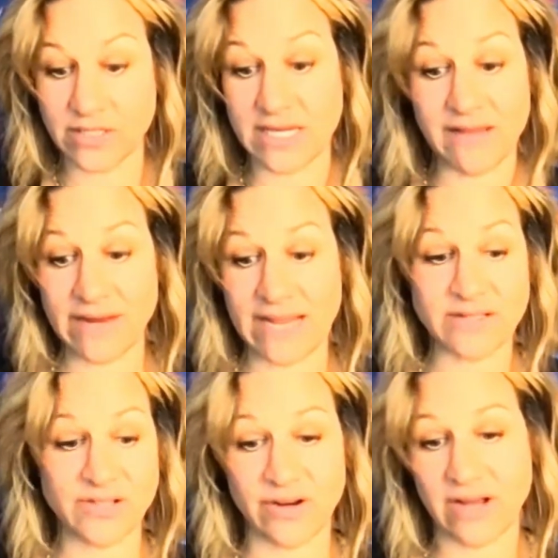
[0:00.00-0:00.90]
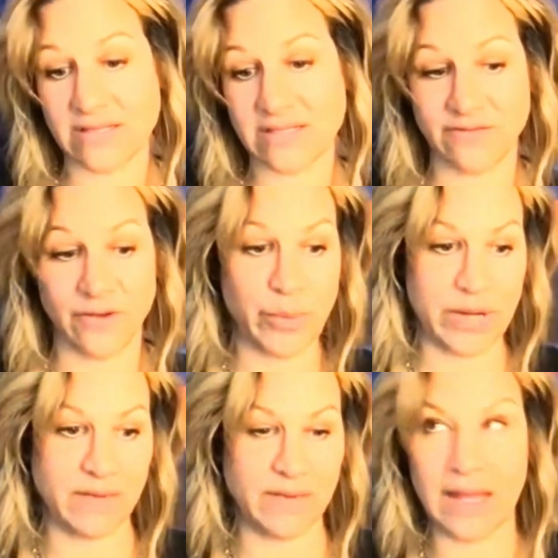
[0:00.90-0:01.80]
to even answer your cousin's
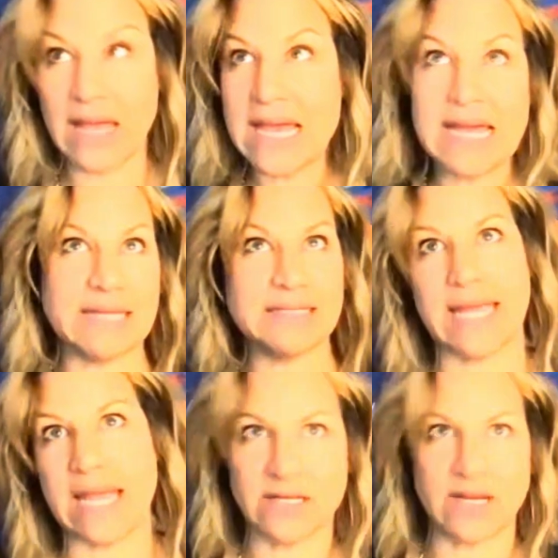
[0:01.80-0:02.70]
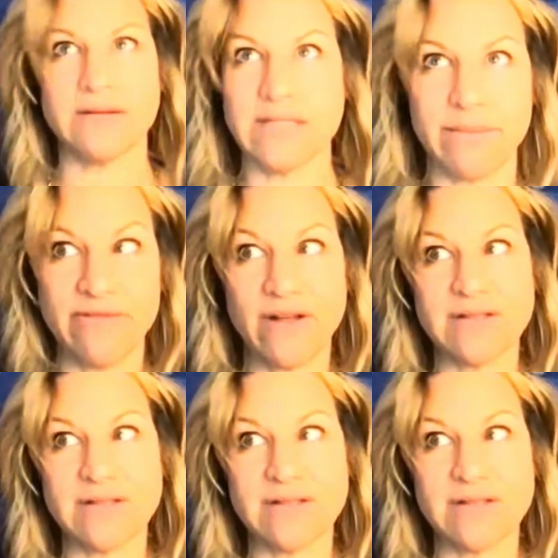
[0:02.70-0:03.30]
viewpoint on like, is the cancer, how's that my fault?